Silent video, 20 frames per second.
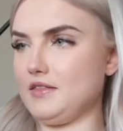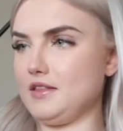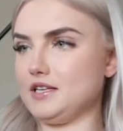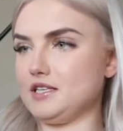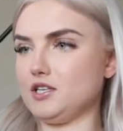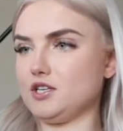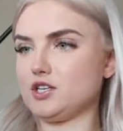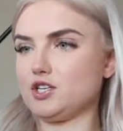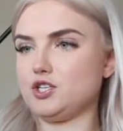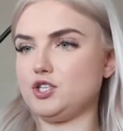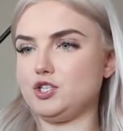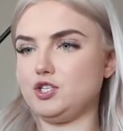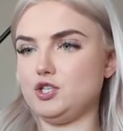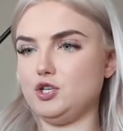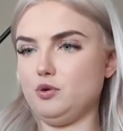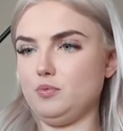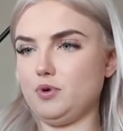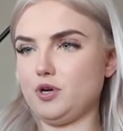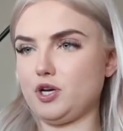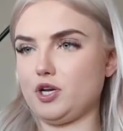This looks
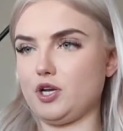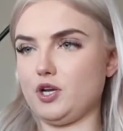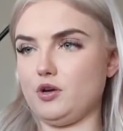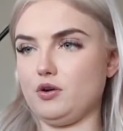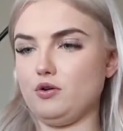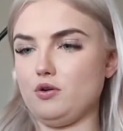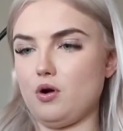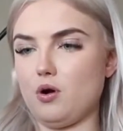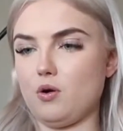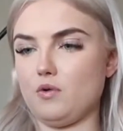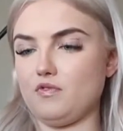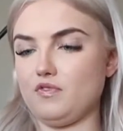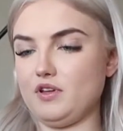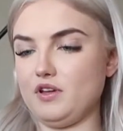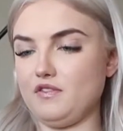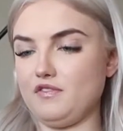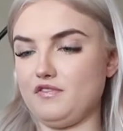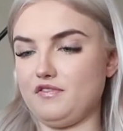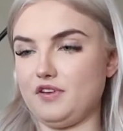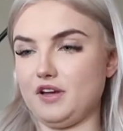super cute. Hopefully
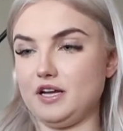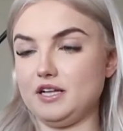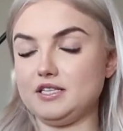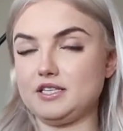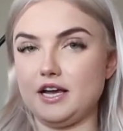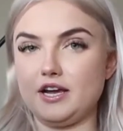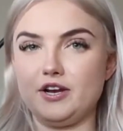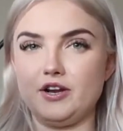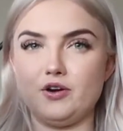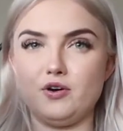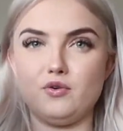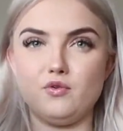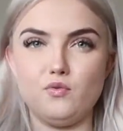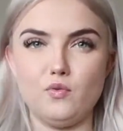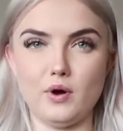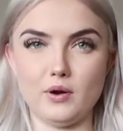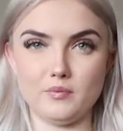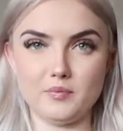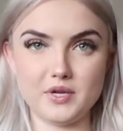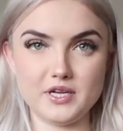it fits. I know
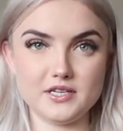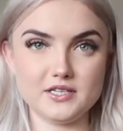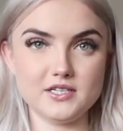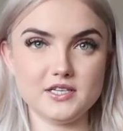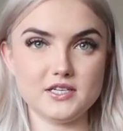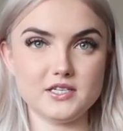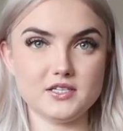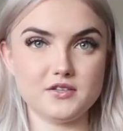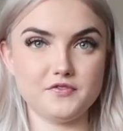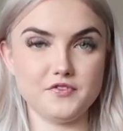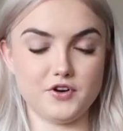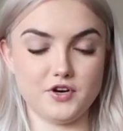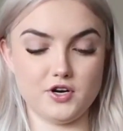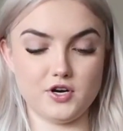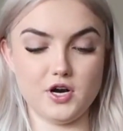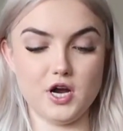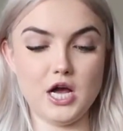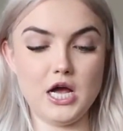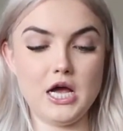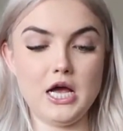one piece is
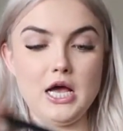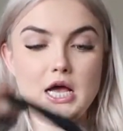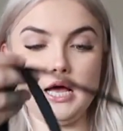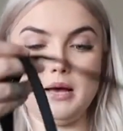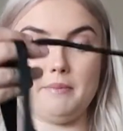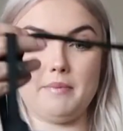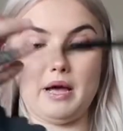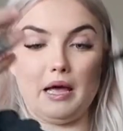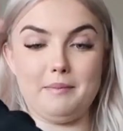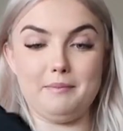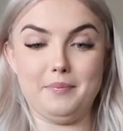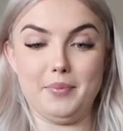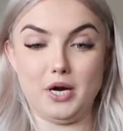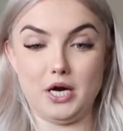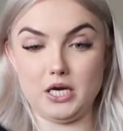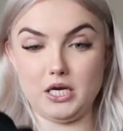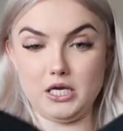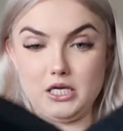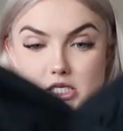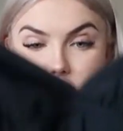for my
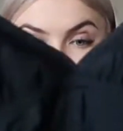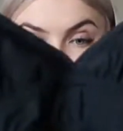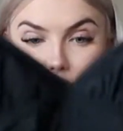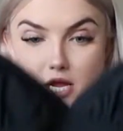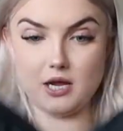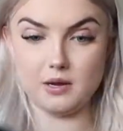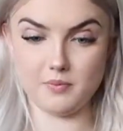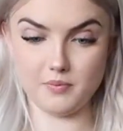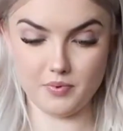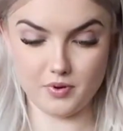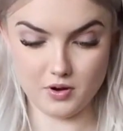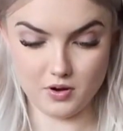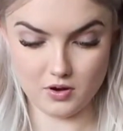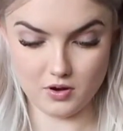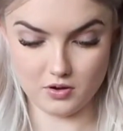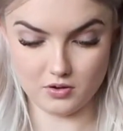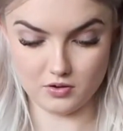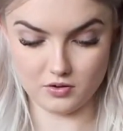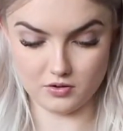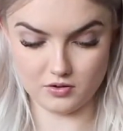body shape
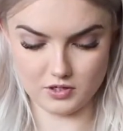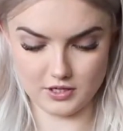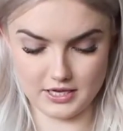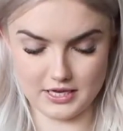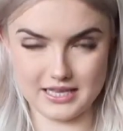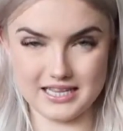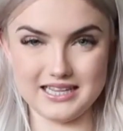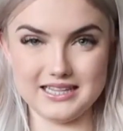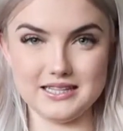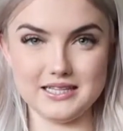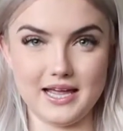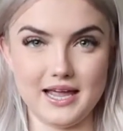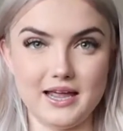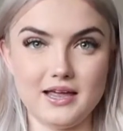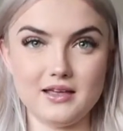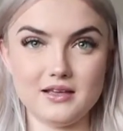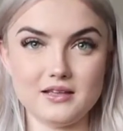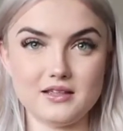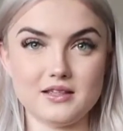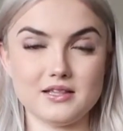or like
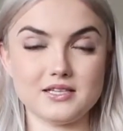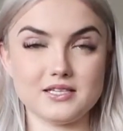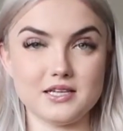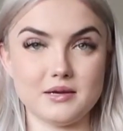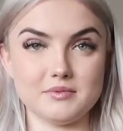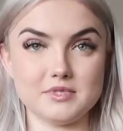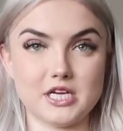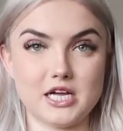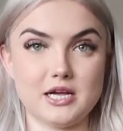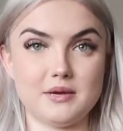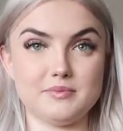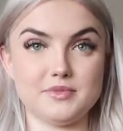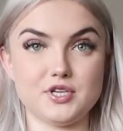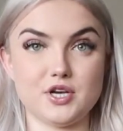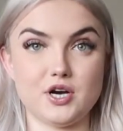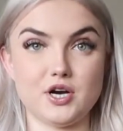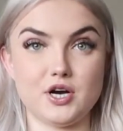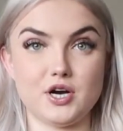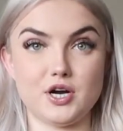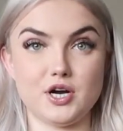length sometimes
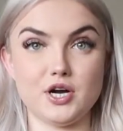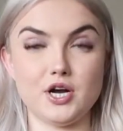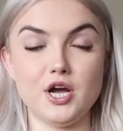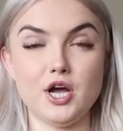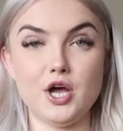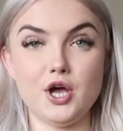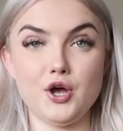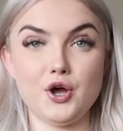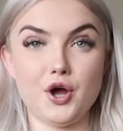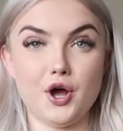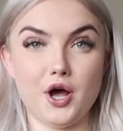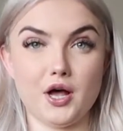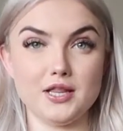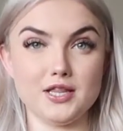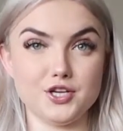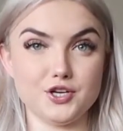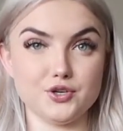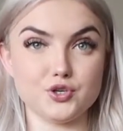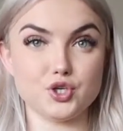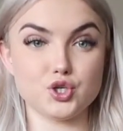are a
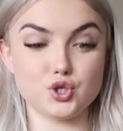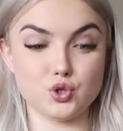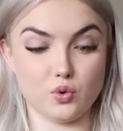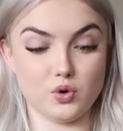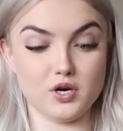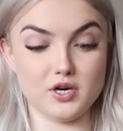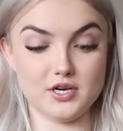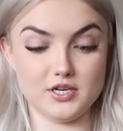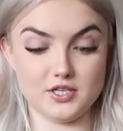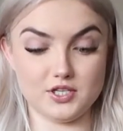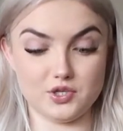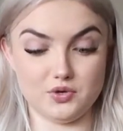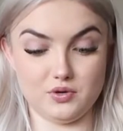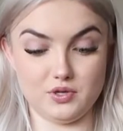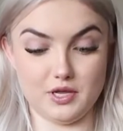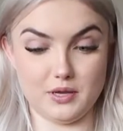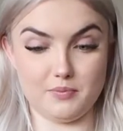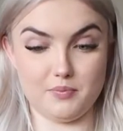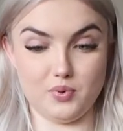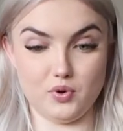little short, and so it
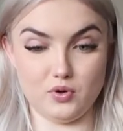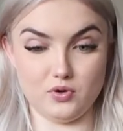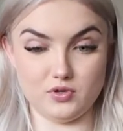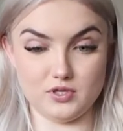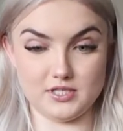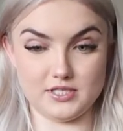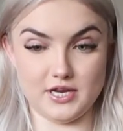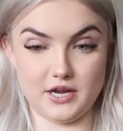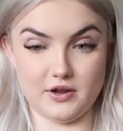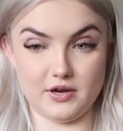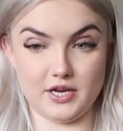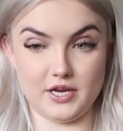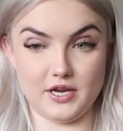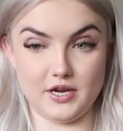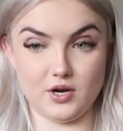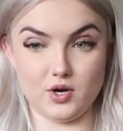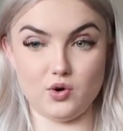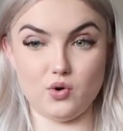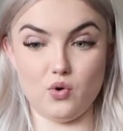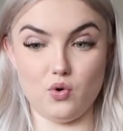like pulls down
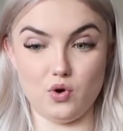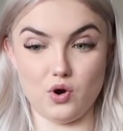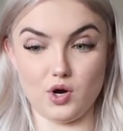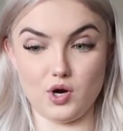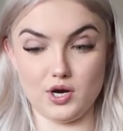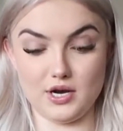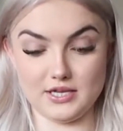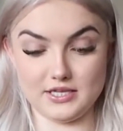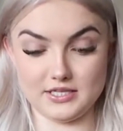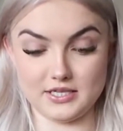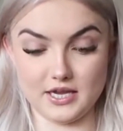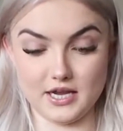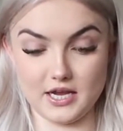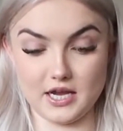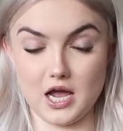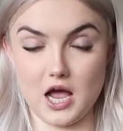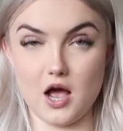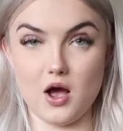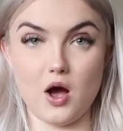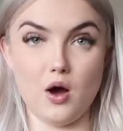here, or it's
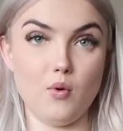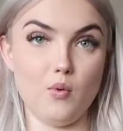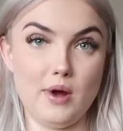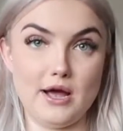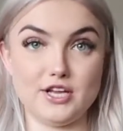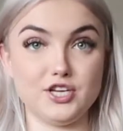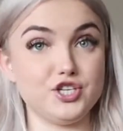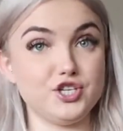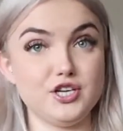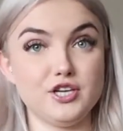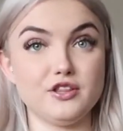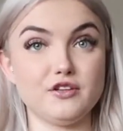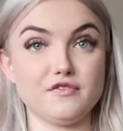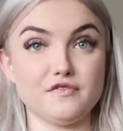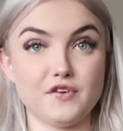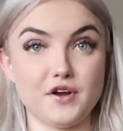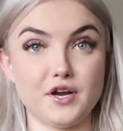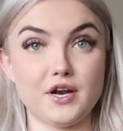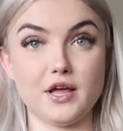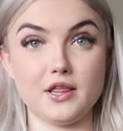like a wedgie in the
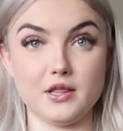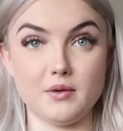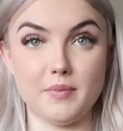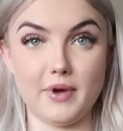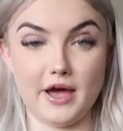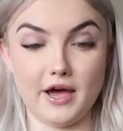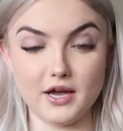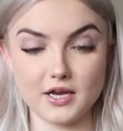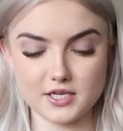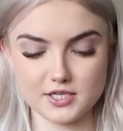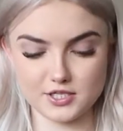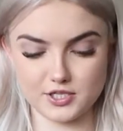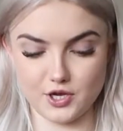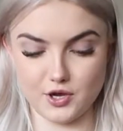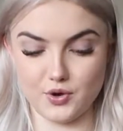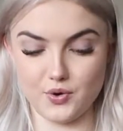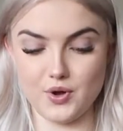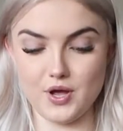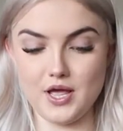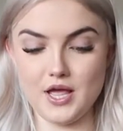front and the back.
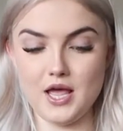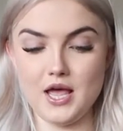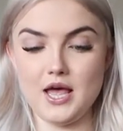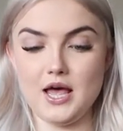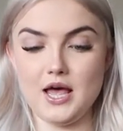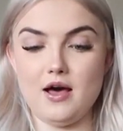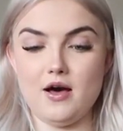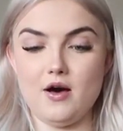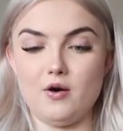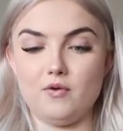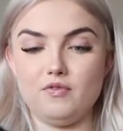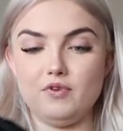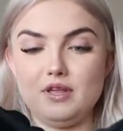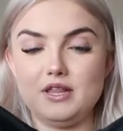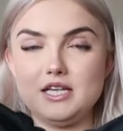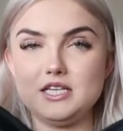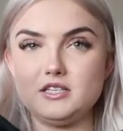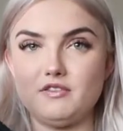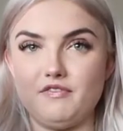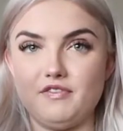So hopefully
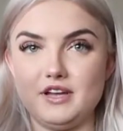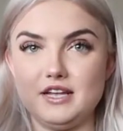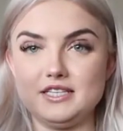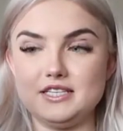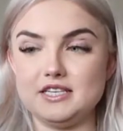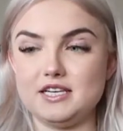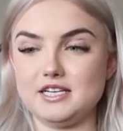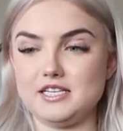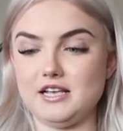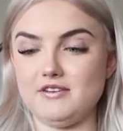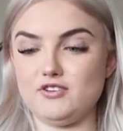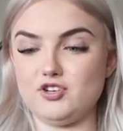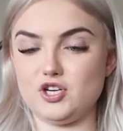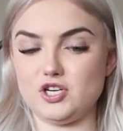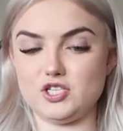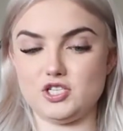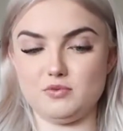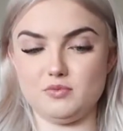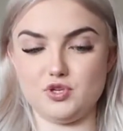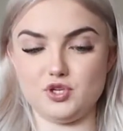this fits. It does have
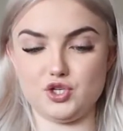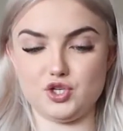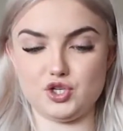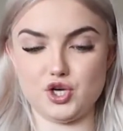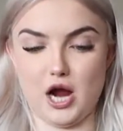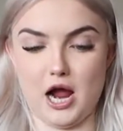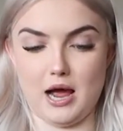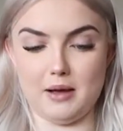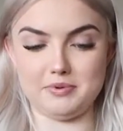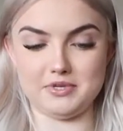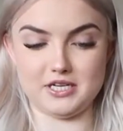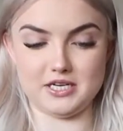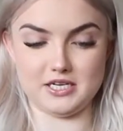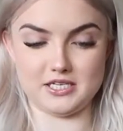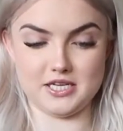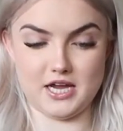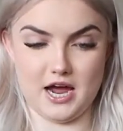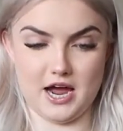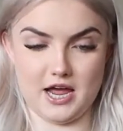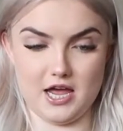adjustable straps and a
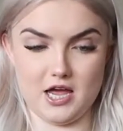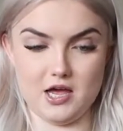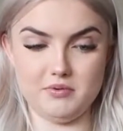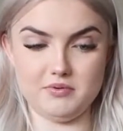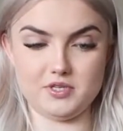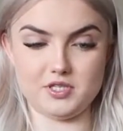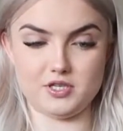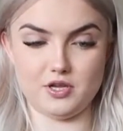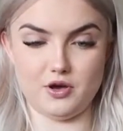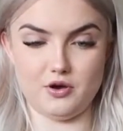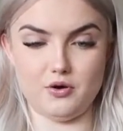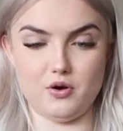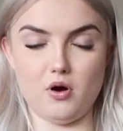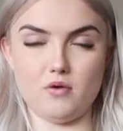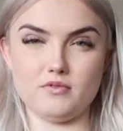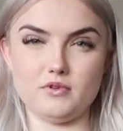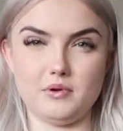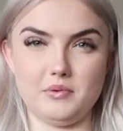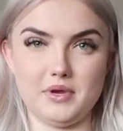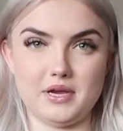tie up, so
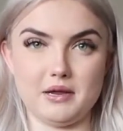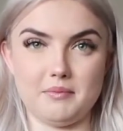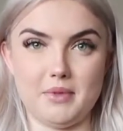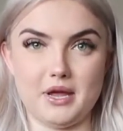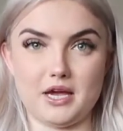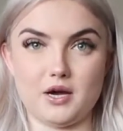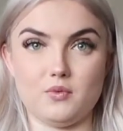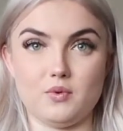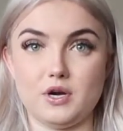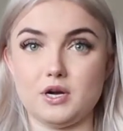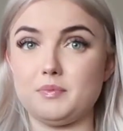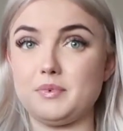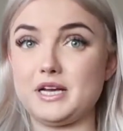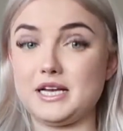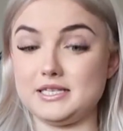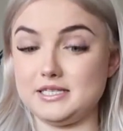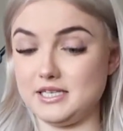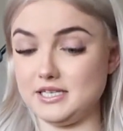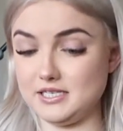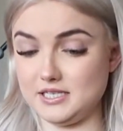hopefully we can make it work
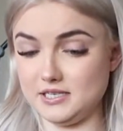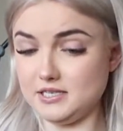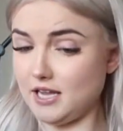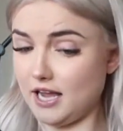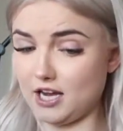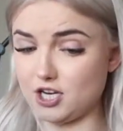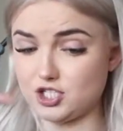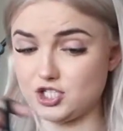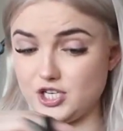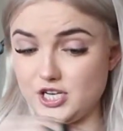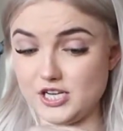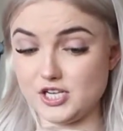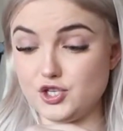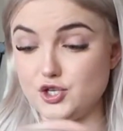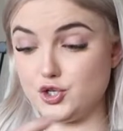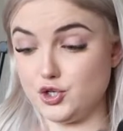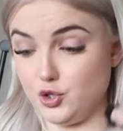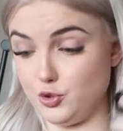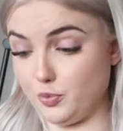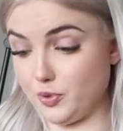because this is actually
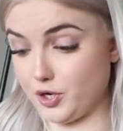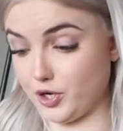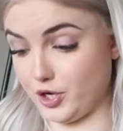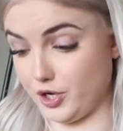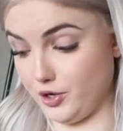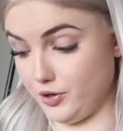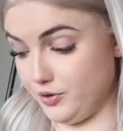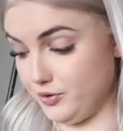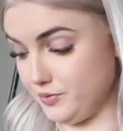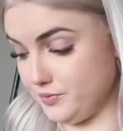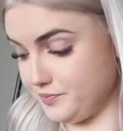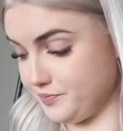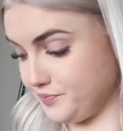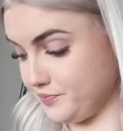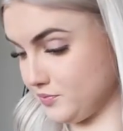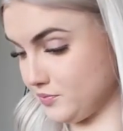super cute.